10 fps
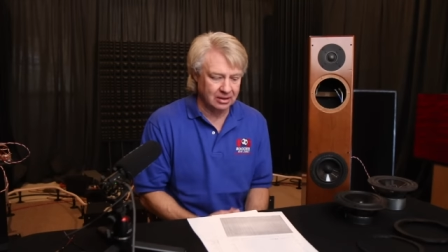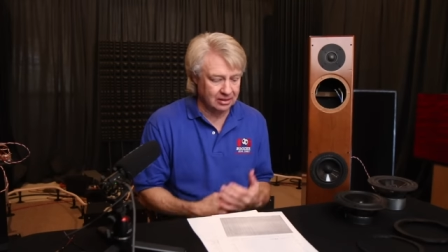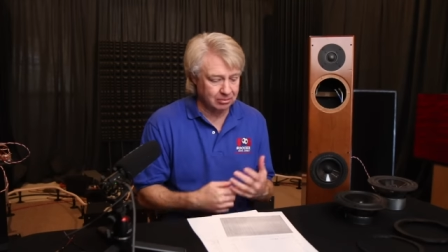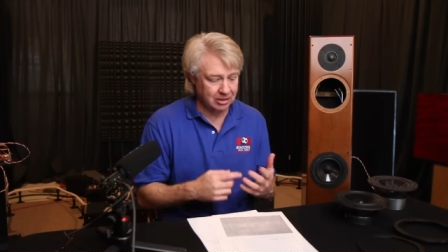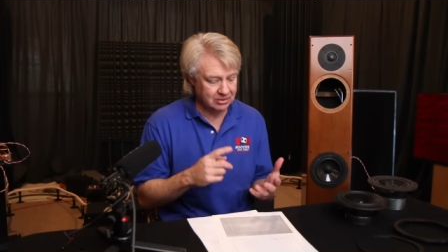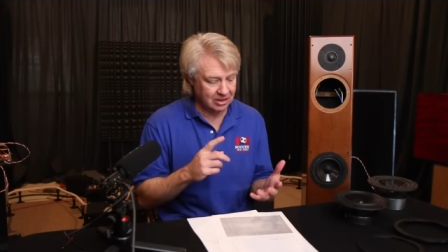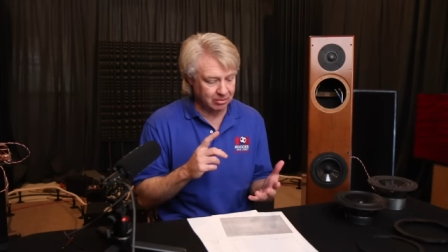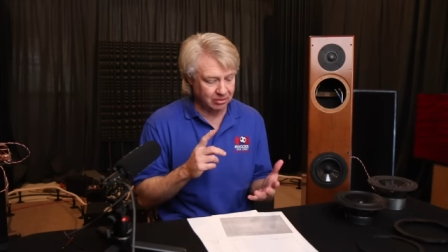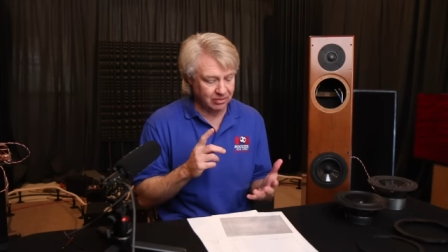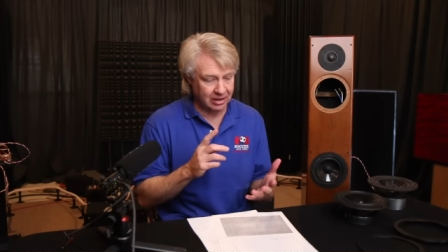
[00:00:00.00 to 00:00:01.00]
And in the meantime,
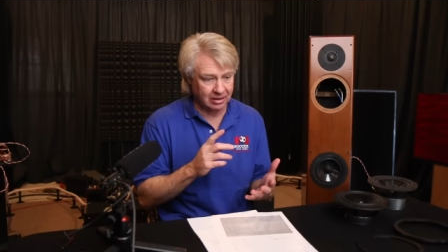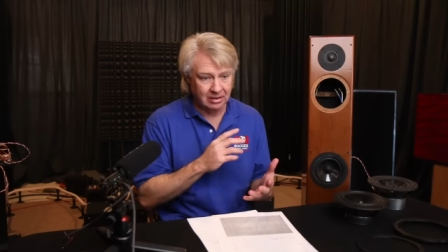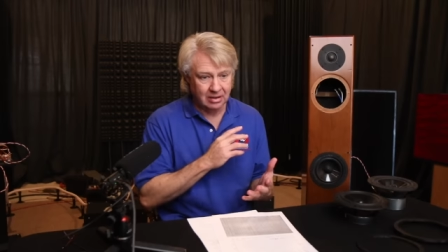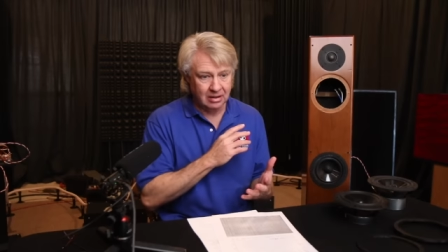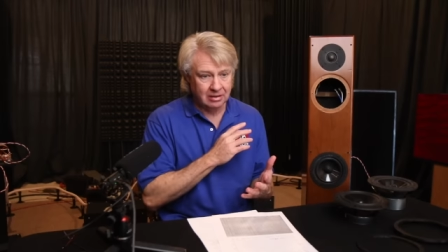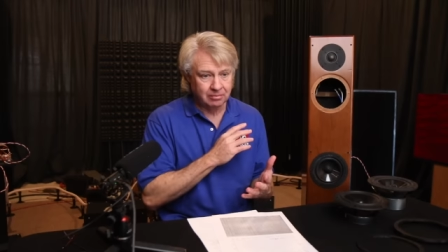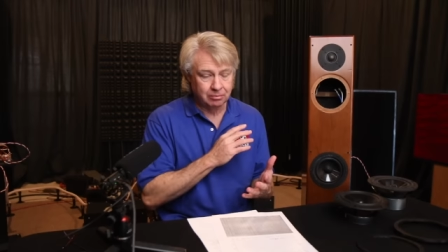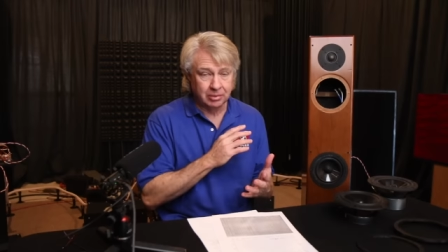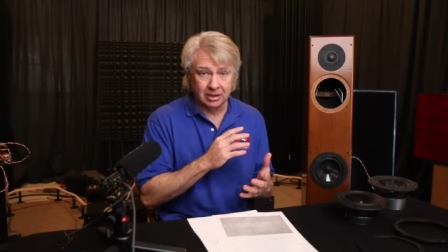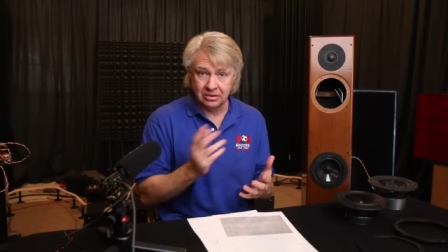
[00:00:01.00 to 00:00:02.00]
we've had
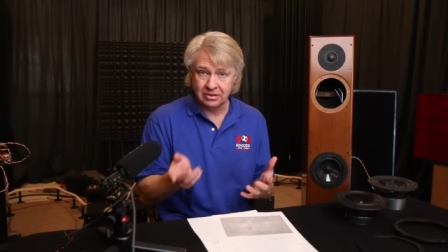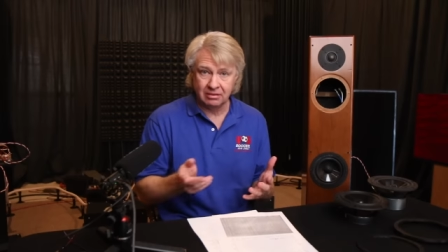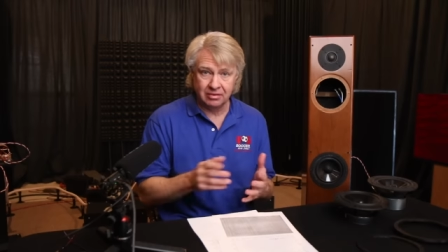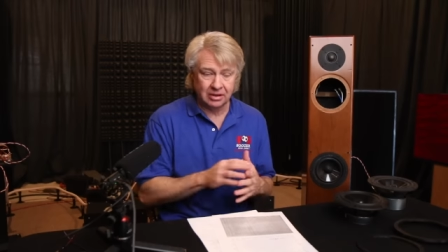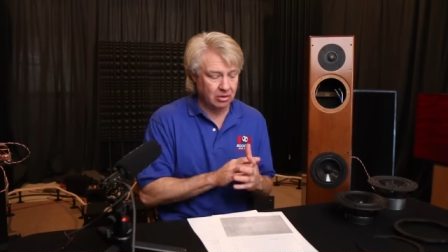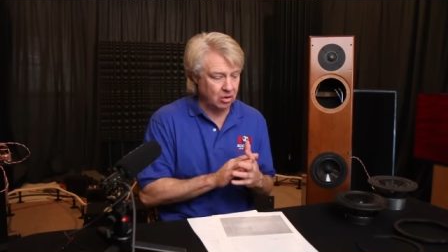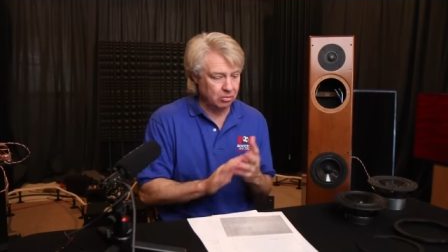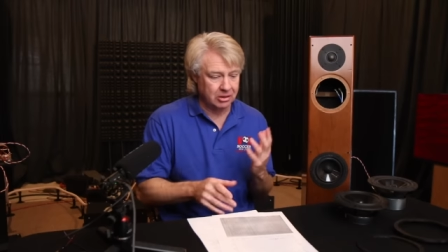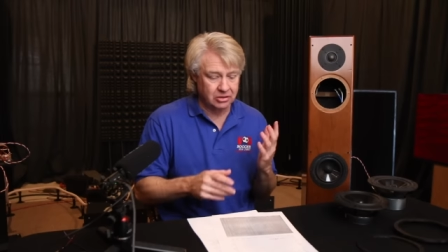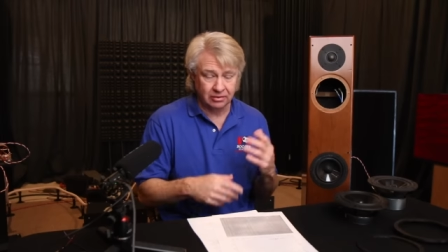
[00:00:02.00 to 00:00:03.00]
because of that video, a
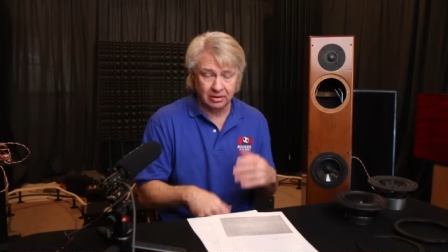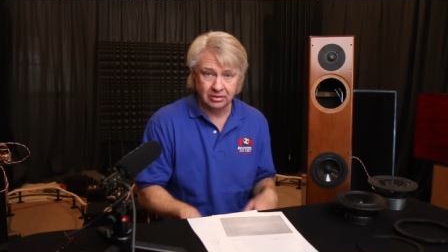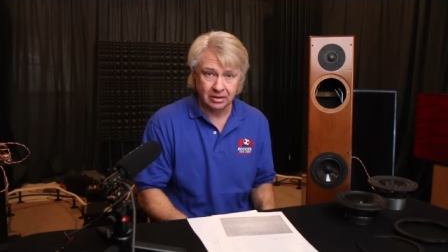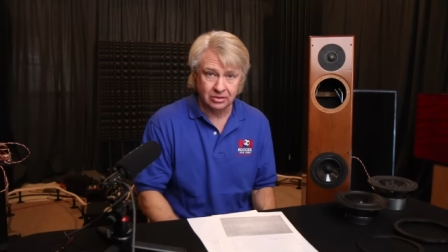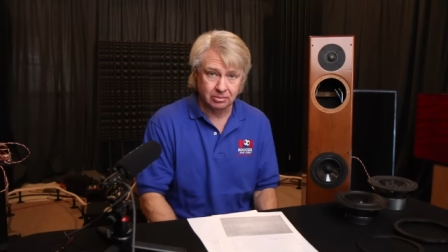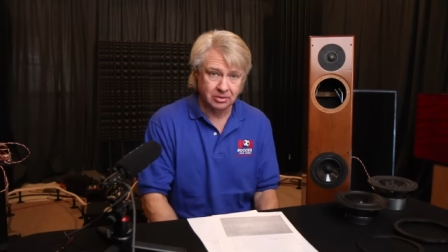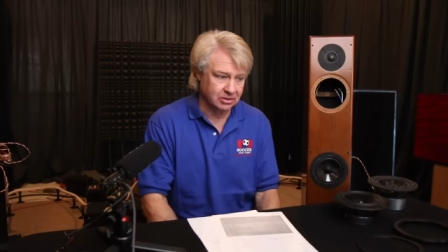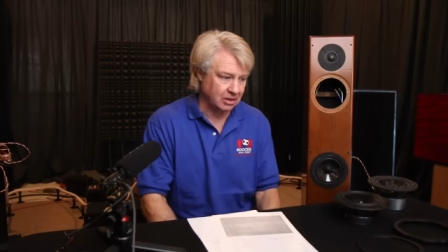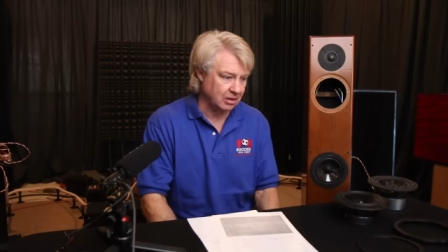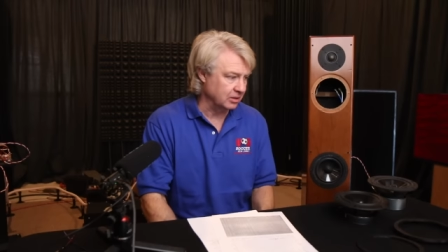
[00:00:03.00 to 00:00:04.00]
whole bunch of other customers
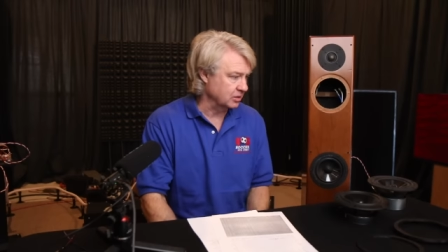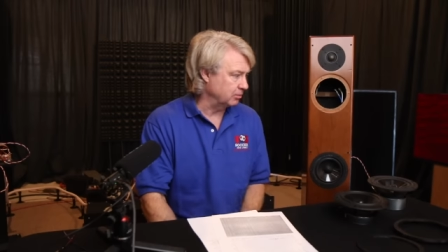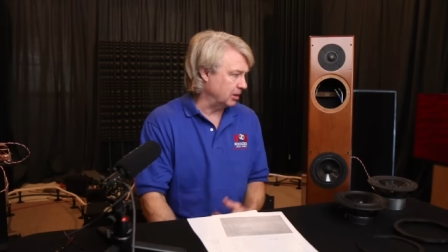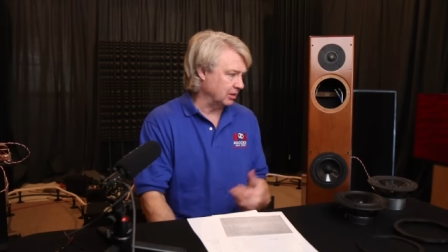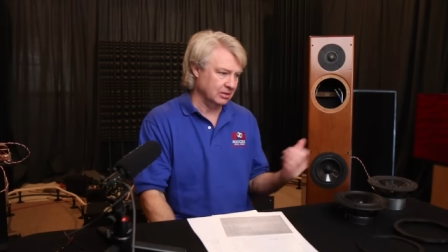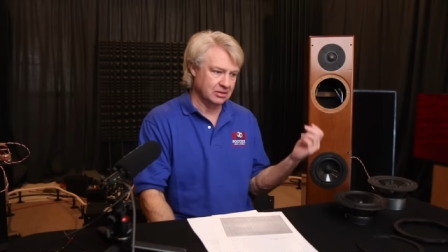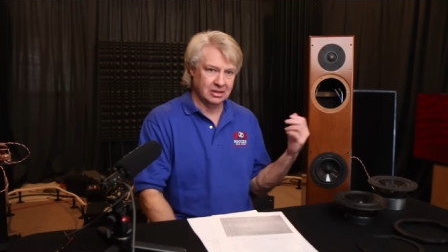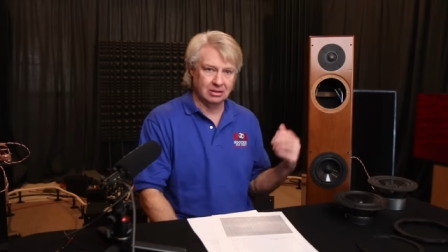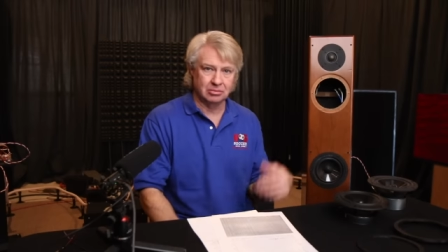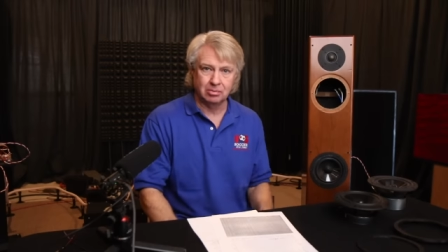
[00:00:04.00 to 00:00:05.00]
call us about this
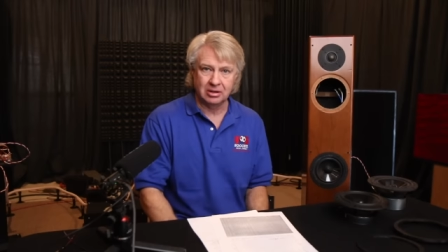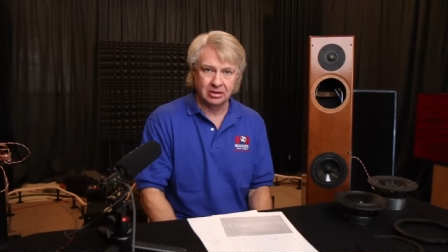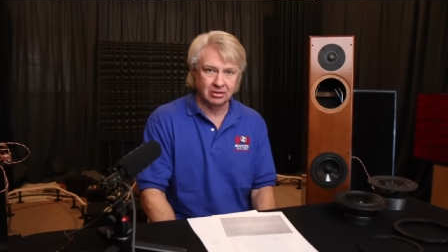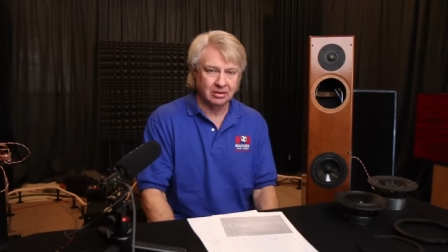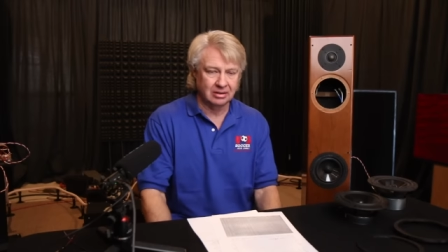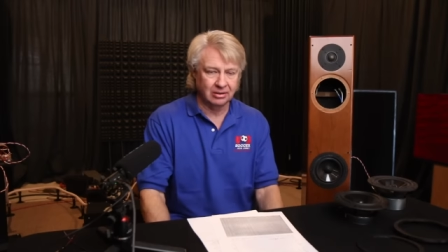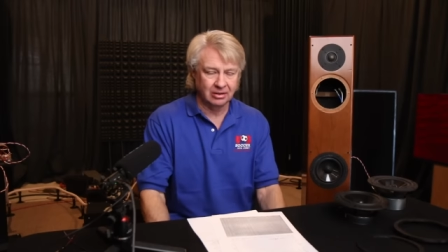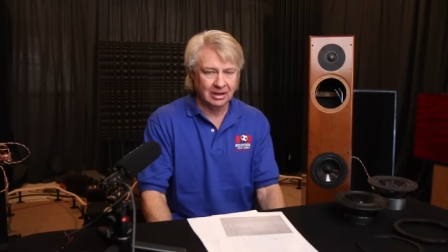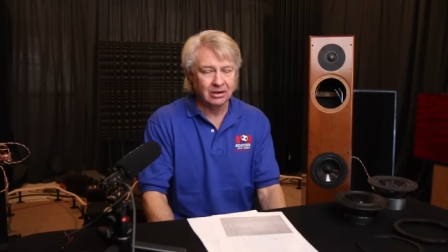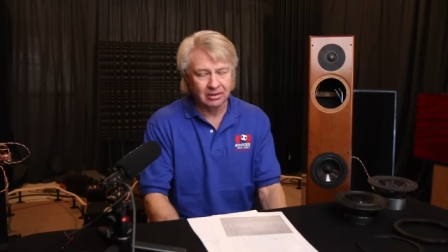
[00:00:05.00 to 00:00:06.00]
same speaker and they're
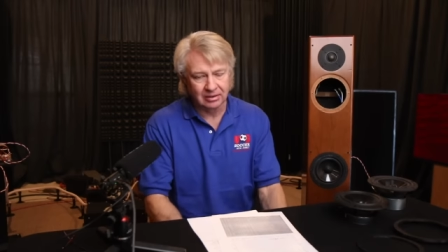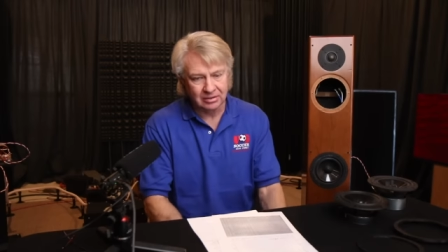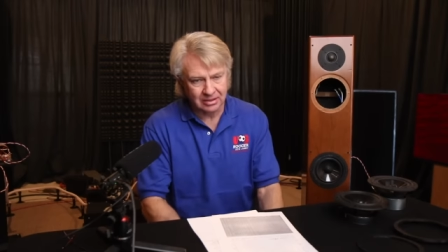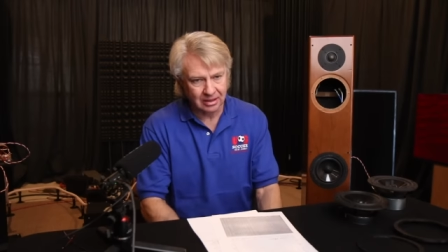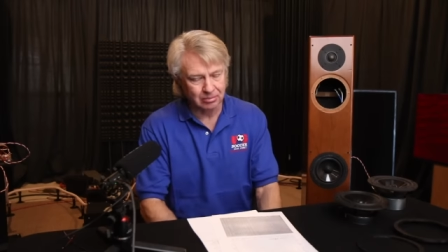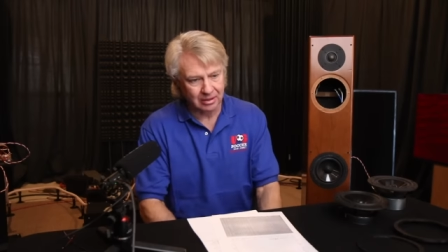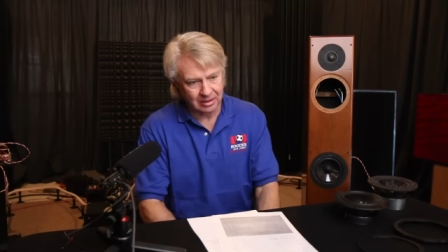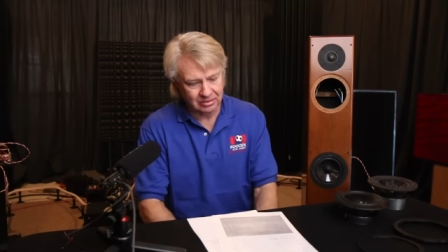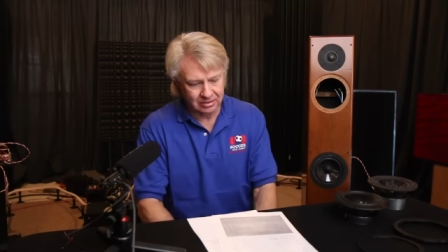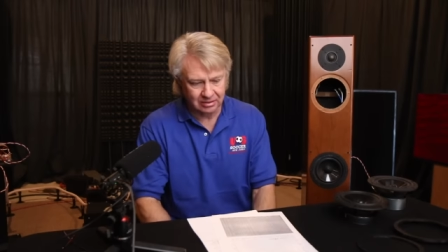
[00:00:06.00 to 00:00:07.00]
hearing the same
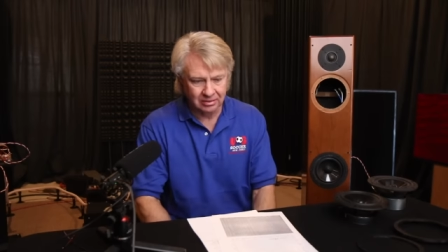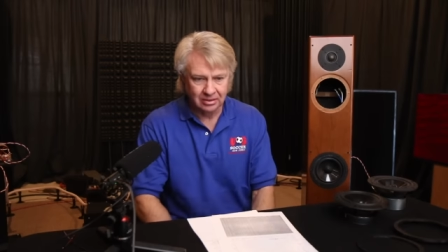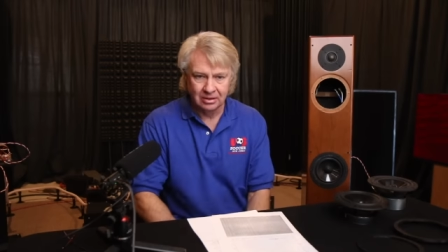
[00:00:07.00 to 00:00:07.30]
things that